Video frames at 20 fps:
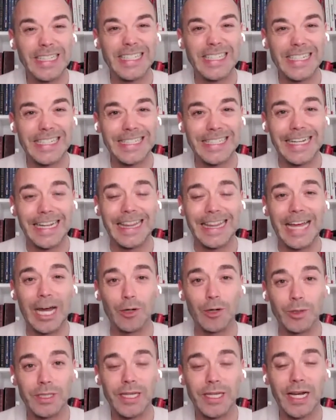
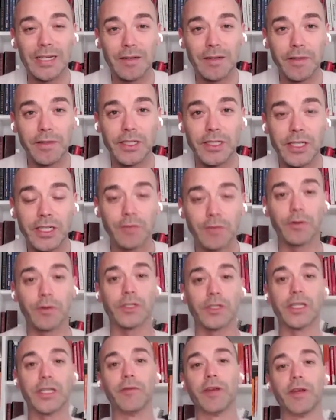16,000 active listings for
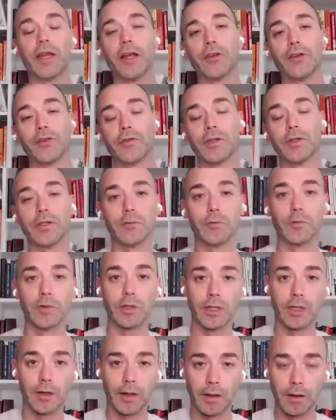us to even enter into
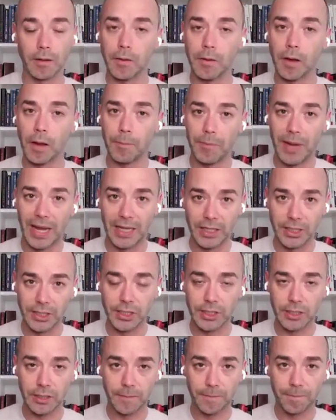really a
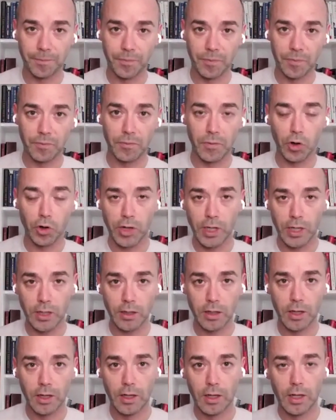balanced market.